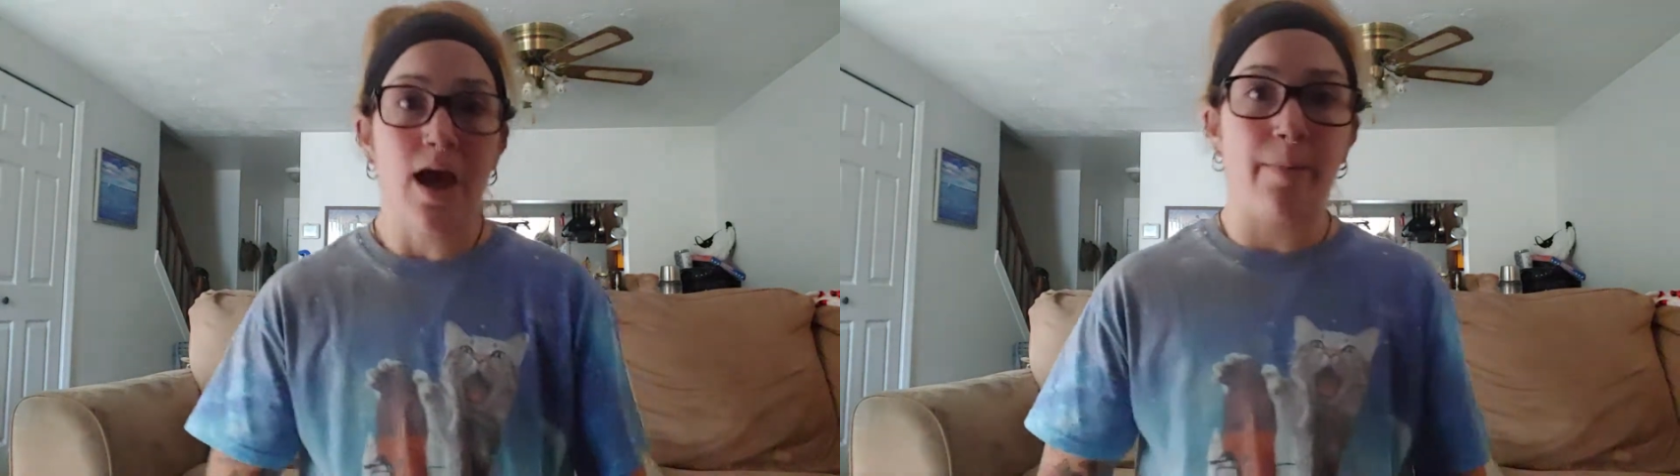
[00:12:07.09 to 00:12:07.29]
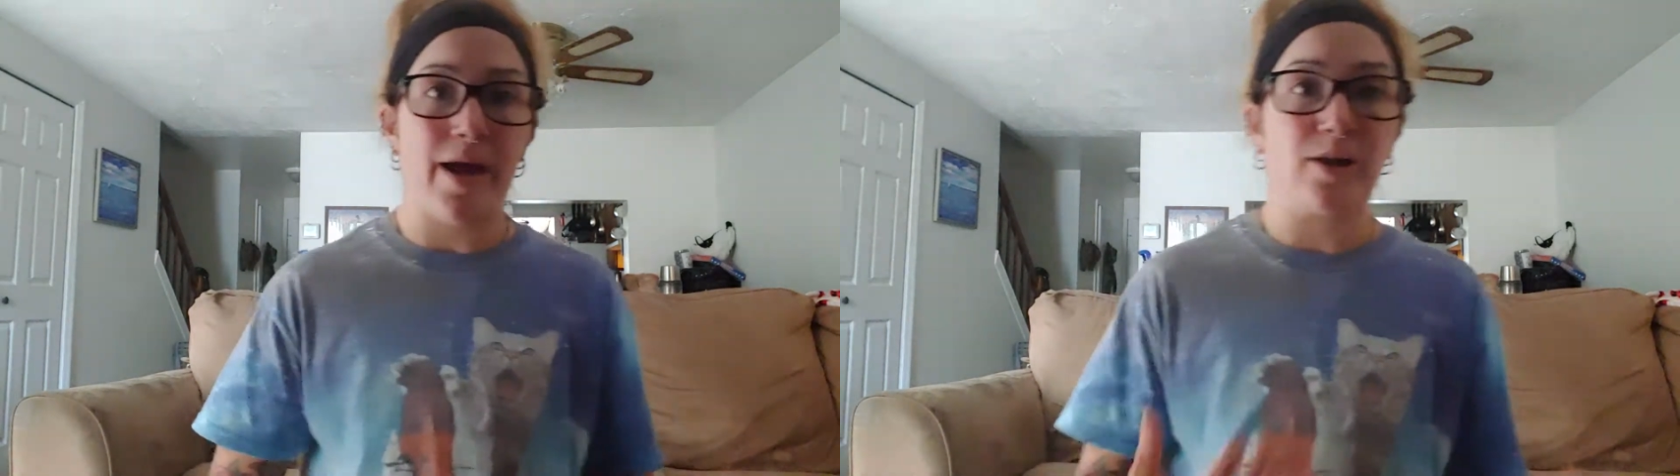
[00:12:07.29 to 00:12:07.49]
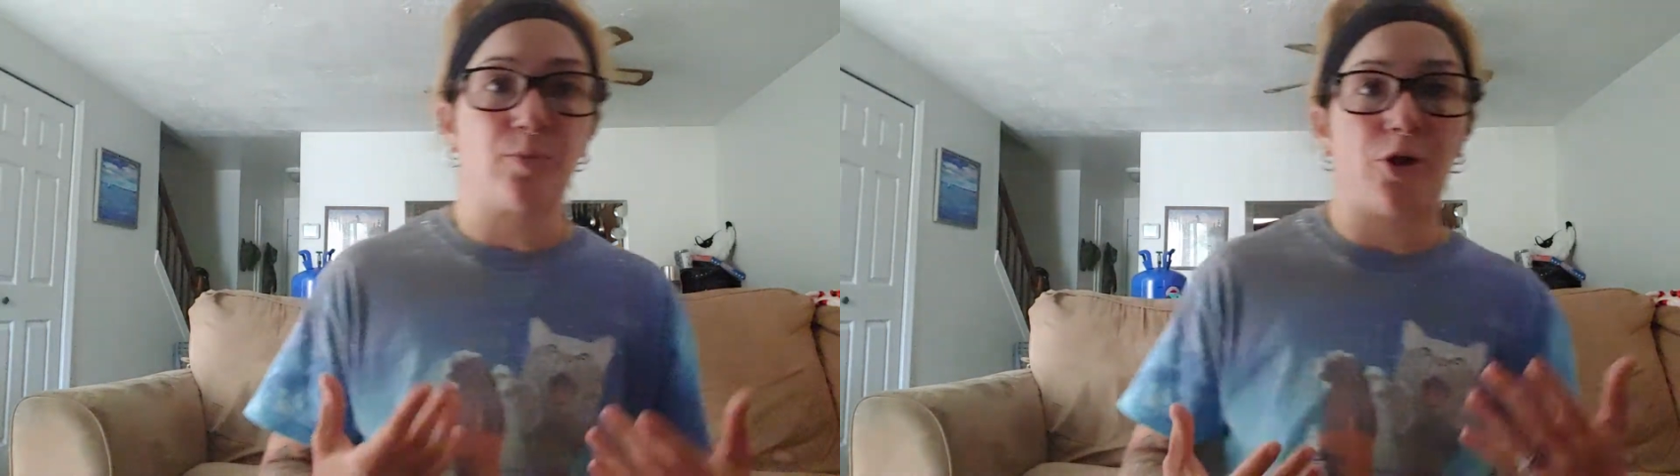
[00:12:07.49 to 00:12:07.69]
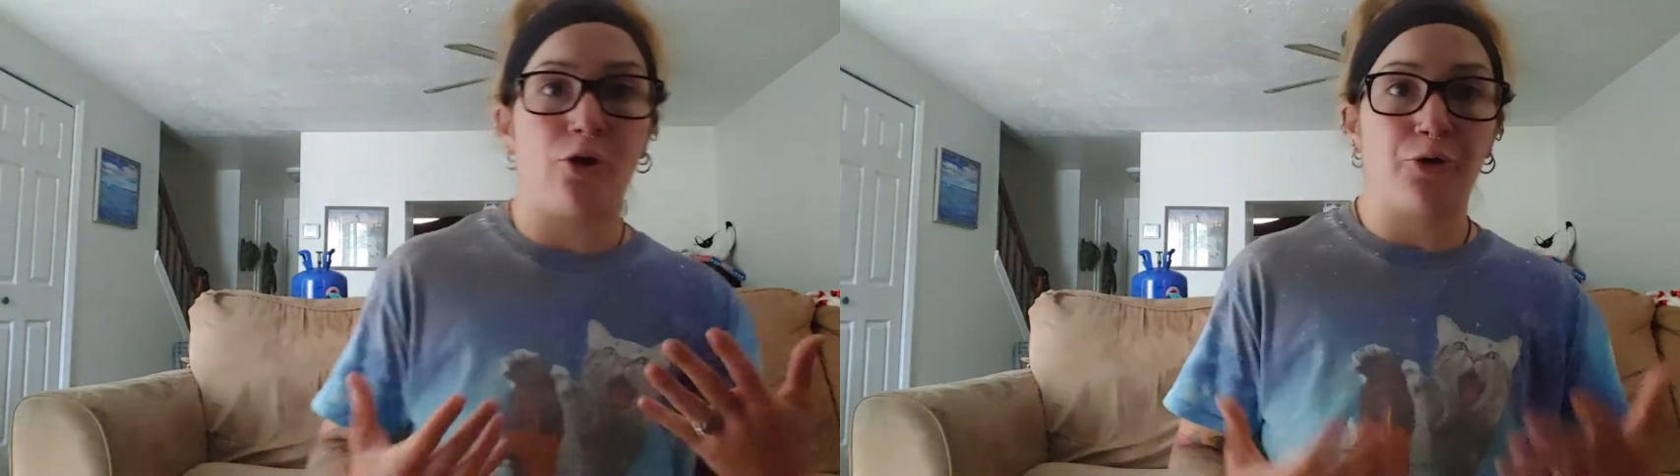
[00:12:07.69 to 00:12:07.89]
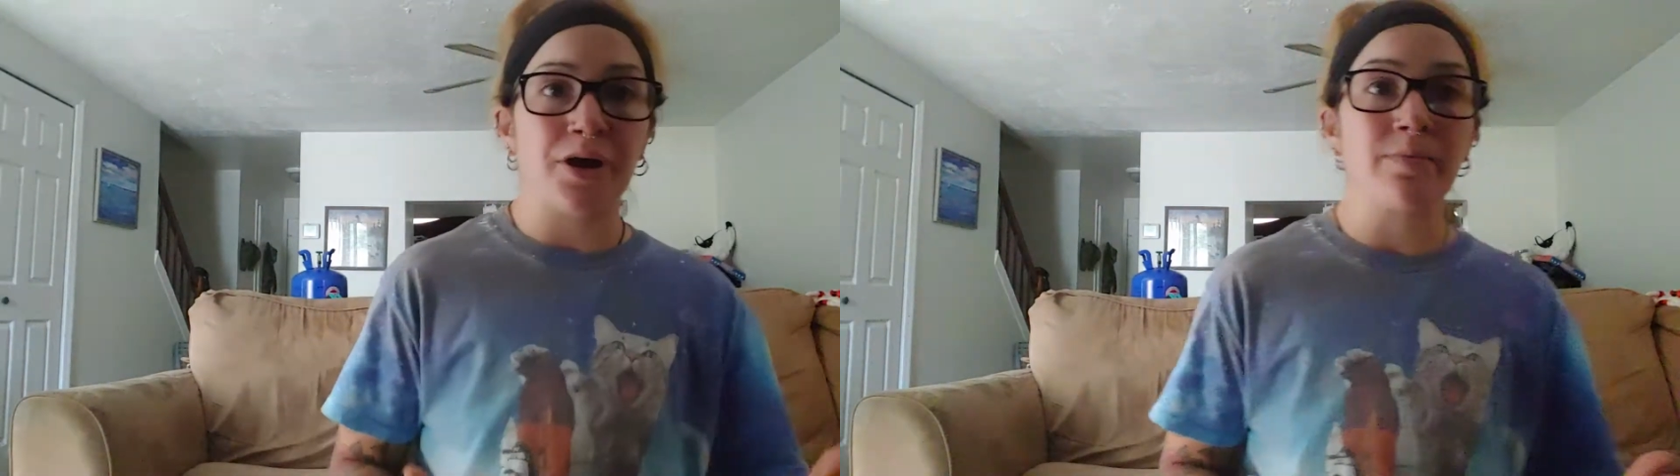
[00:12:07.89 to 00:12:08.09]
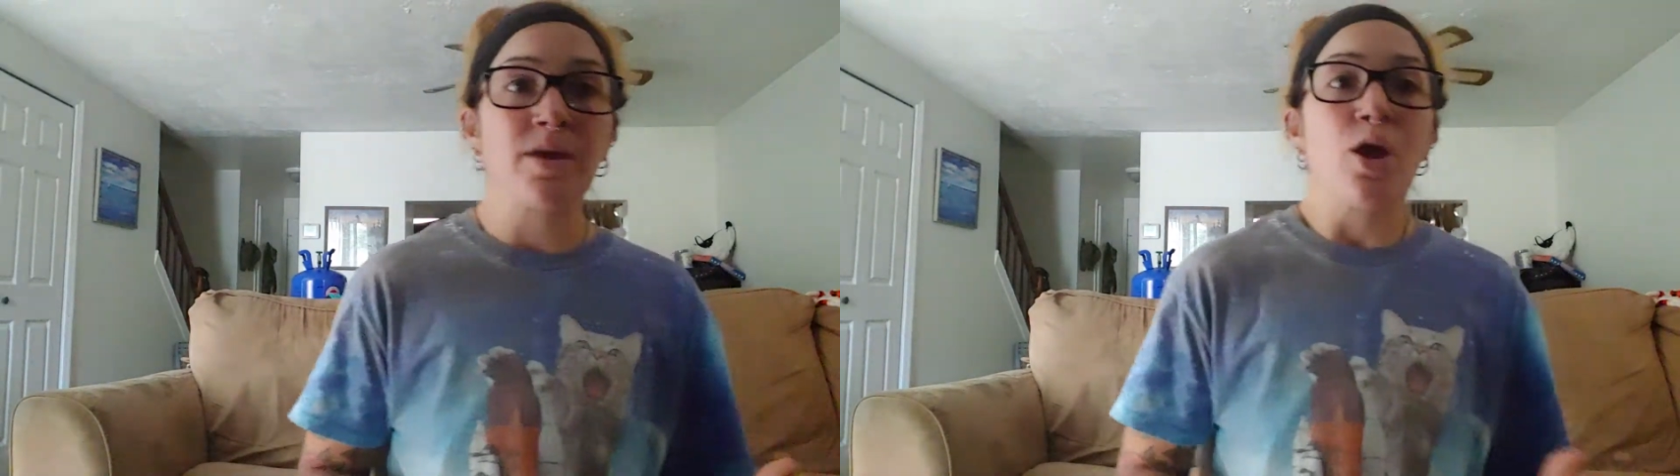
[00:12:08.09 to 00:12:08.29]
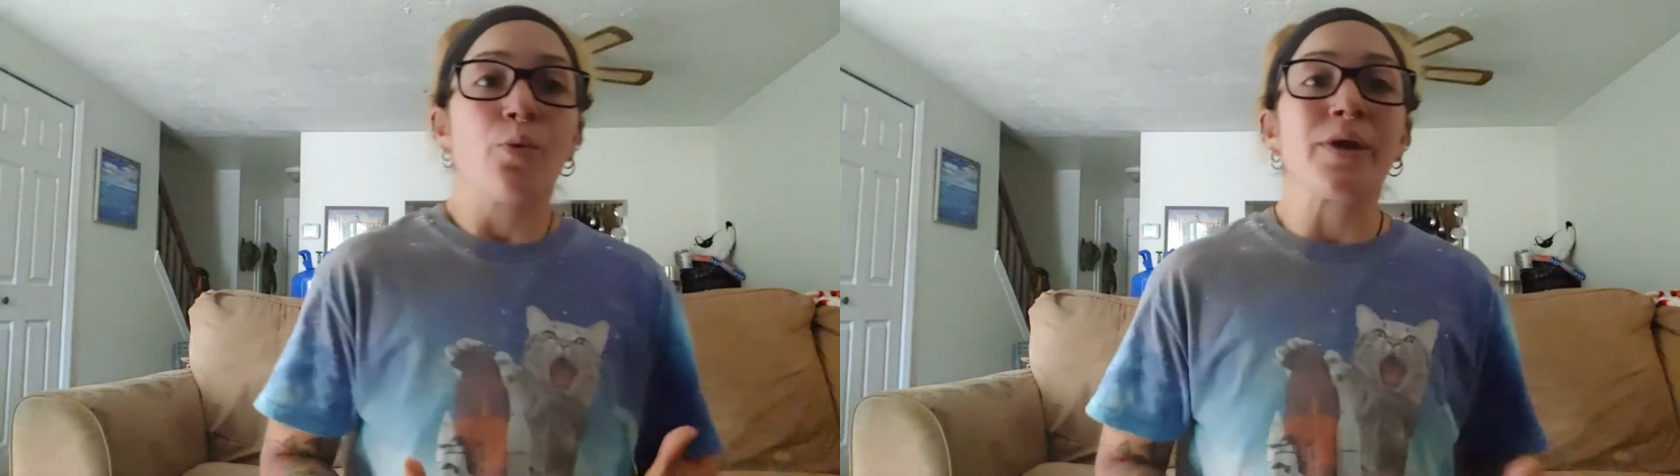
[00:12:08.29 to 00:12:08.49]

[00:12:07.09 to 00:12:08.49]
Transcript: about a program,